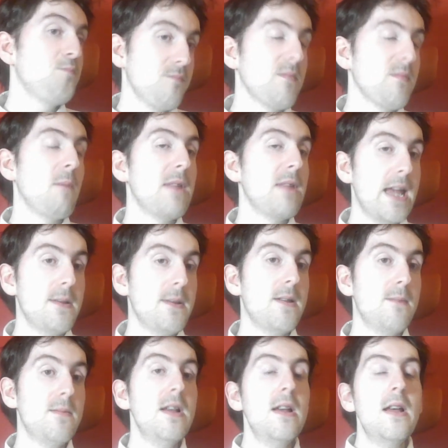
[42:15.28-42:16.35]
I'm going to give it to
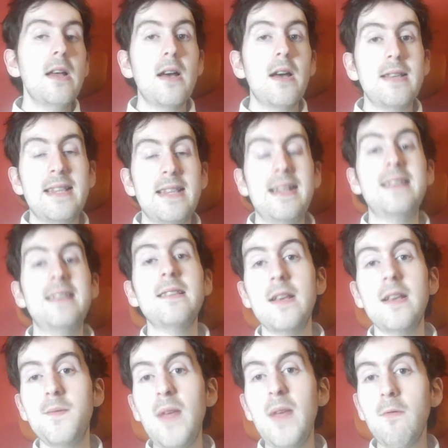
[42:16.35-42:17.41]
him.
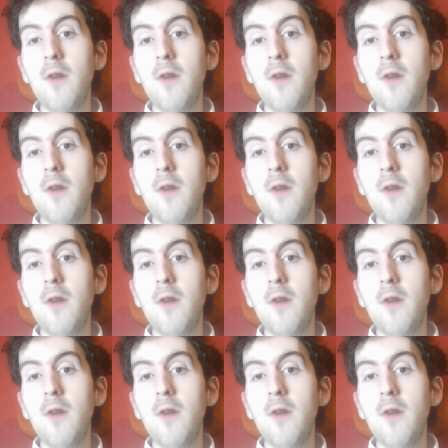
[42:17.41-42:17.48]
Because for me,